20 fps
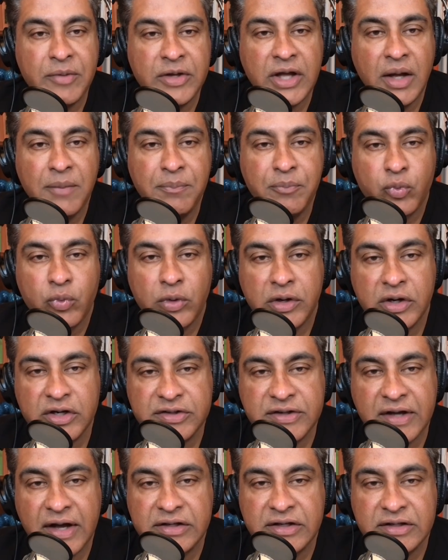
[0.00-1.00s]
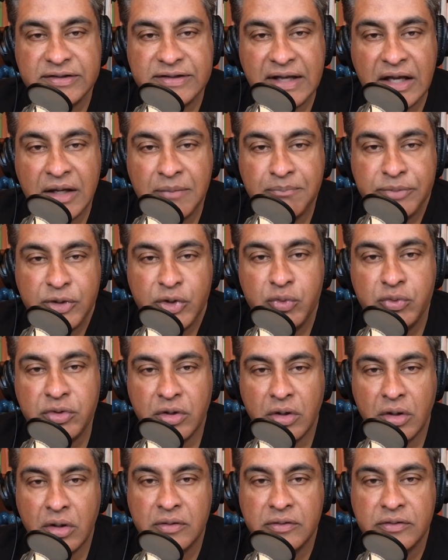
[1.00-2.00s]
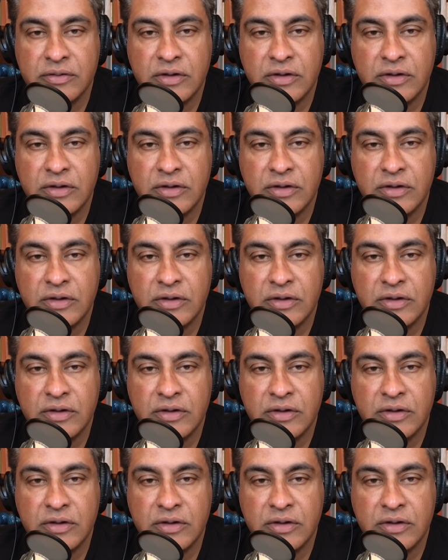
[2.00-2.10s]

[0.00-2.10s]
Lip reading: up, we're going to talk to Dan Buettner,